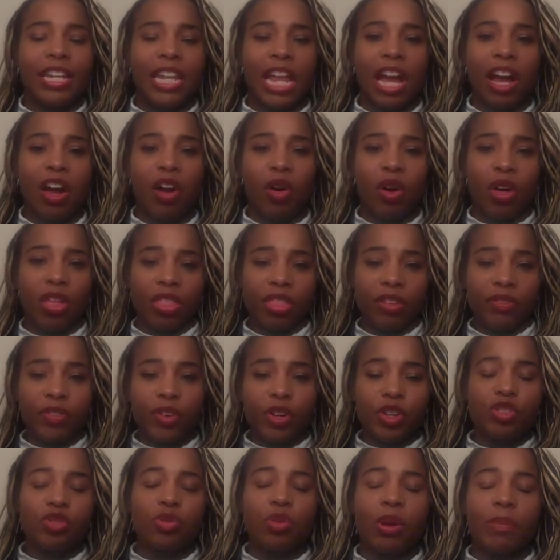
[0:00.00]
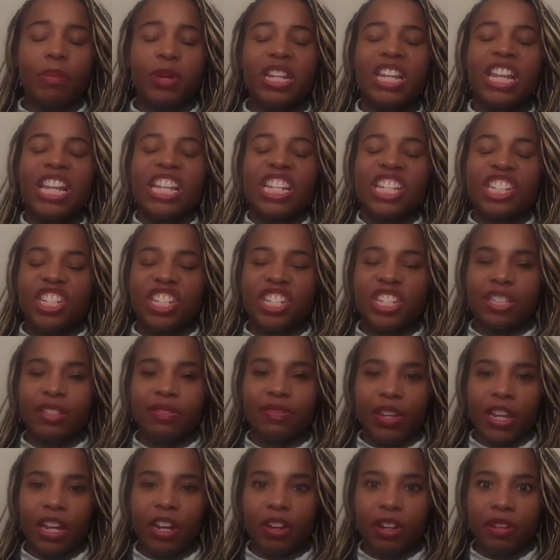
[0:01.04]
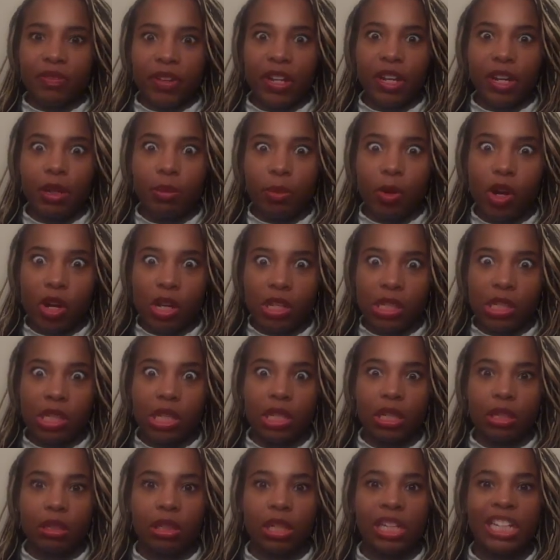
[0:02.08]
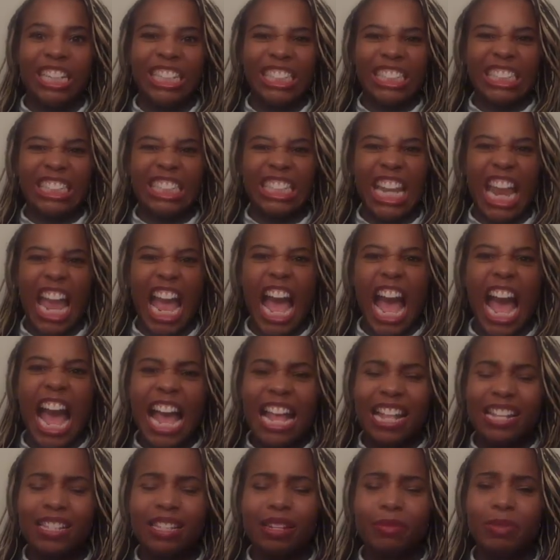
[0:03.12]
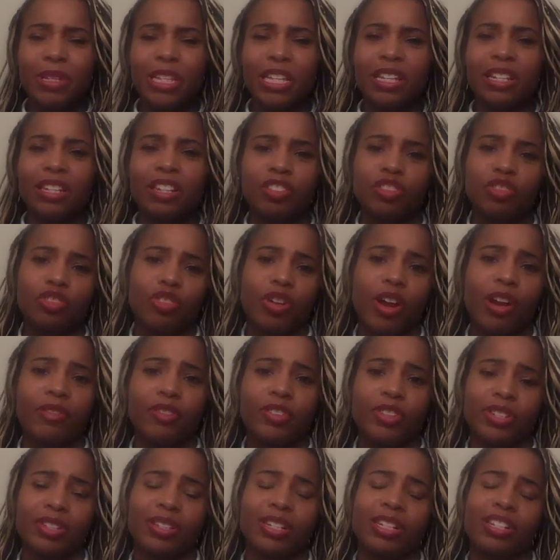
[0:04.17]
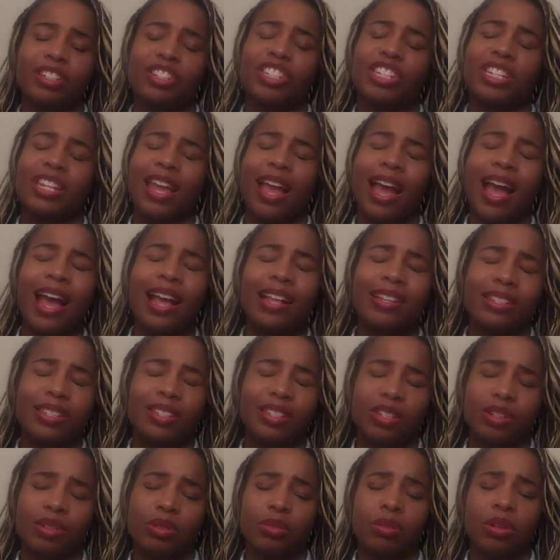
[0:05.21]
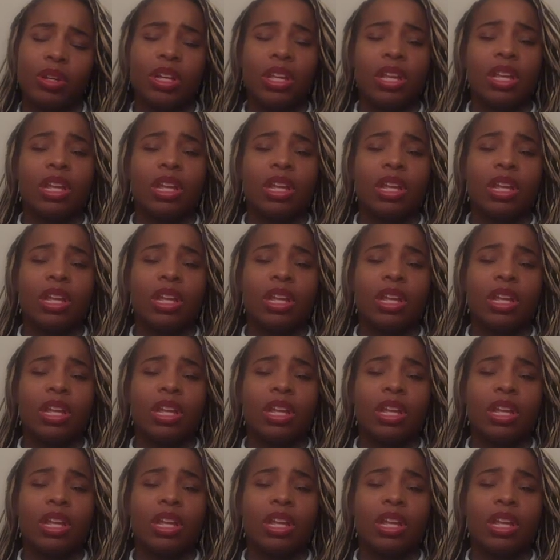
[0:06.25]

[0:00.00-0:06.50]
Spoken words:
Now, the first woman, she's very, very bossy. She has to be in the driver's seat. She has to.